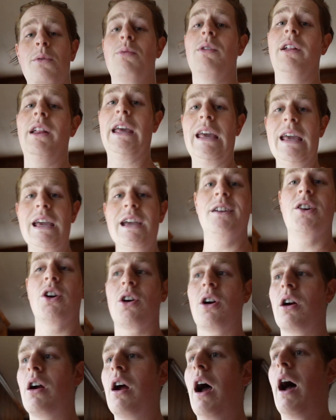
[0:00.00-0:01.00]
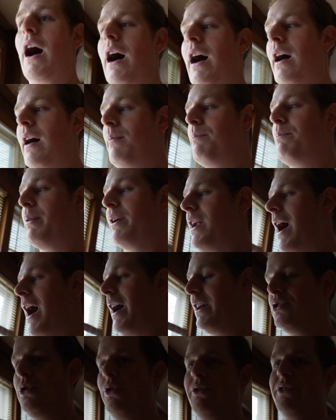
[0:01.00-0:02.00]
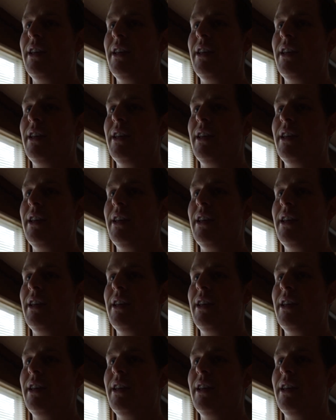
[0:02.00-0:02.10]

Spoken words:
really eager. But I told